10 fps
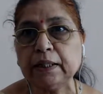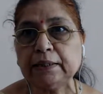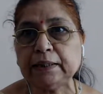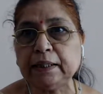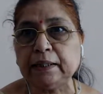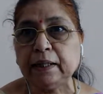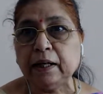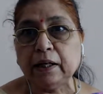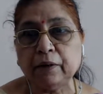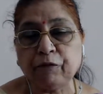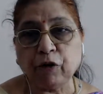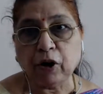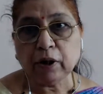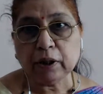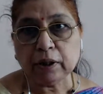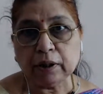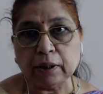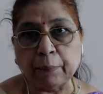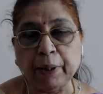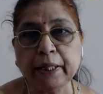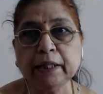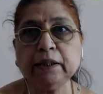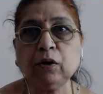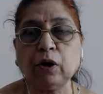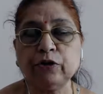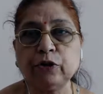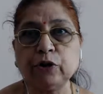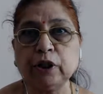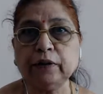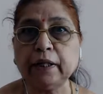See, for amending the constitution,